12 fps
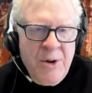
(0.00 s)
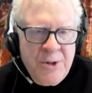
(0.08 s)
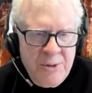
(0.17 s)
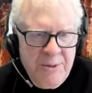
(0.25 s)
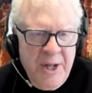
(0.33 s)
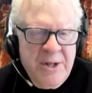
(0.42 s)

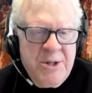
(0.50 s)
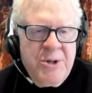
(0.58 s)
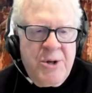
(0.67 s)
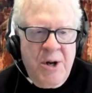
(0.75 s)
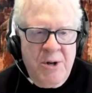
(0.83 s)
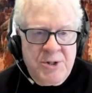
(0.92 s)
on your
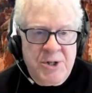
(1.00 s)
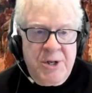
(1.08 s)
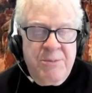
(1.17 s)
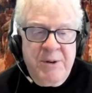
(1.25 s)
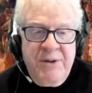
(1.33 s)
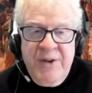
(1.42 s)
blood
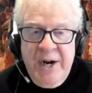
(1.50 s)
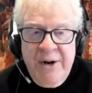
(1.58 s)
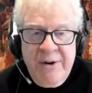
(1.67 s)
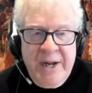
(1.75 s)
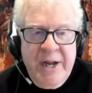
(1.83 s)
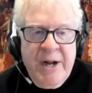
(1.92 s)
glucose can be
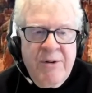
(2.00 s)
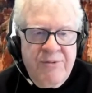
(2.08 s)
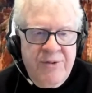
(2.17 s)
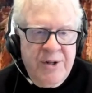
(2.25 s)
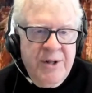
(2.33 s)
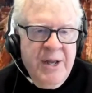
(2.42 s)
very
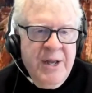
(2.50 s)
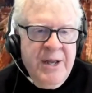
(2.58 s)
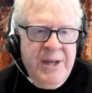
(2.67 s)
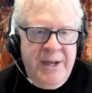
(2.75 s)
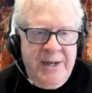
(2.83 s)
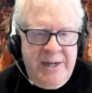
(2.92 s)

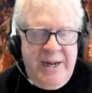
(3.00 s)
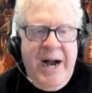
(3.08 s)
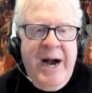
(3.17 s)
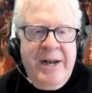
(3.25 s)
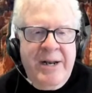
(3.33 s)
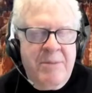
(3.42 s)
helpful
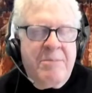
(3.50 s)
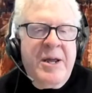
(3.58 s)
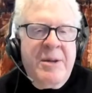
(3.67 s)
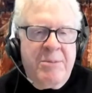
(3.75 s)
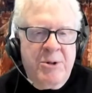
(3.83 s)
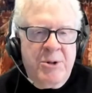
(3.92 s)
in
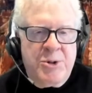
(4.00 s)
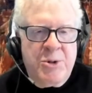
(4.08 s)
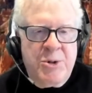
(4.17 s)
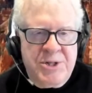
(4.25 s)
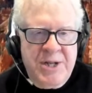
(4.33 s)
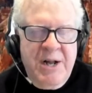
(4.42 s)
guiding
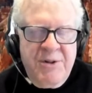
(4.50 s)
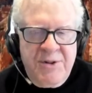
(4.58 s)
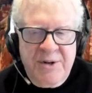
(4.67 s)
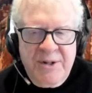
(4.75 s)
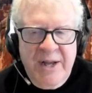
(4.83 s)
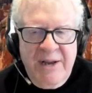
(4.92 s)
people towards a
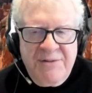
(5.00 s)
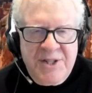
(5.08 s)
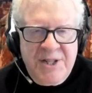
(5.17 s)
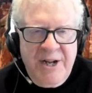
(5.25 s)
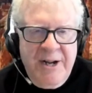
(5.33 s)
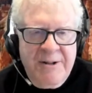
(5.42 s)
healthier
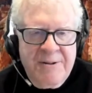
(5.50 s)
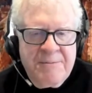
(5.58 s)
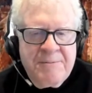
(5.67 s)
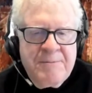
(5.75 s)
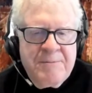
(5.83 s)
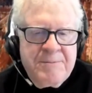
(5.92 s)

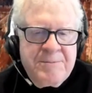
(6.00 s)
lifestyle.